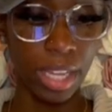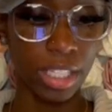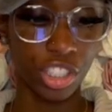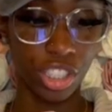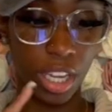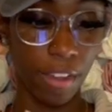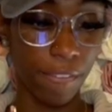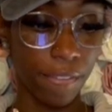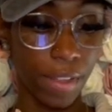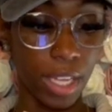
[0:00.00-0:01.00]
Shein
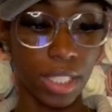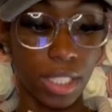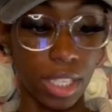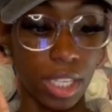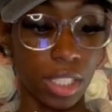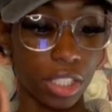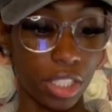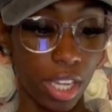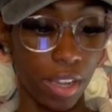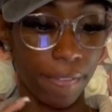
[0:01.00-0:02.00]
is the
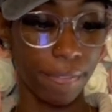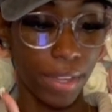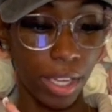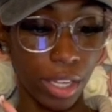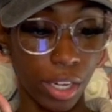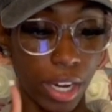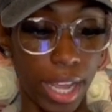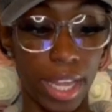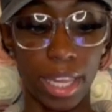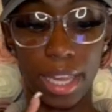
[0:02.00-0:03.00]
Shein figure
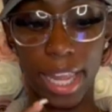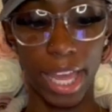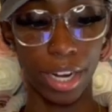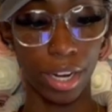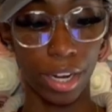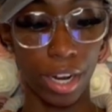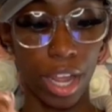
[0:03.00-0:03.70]
and letter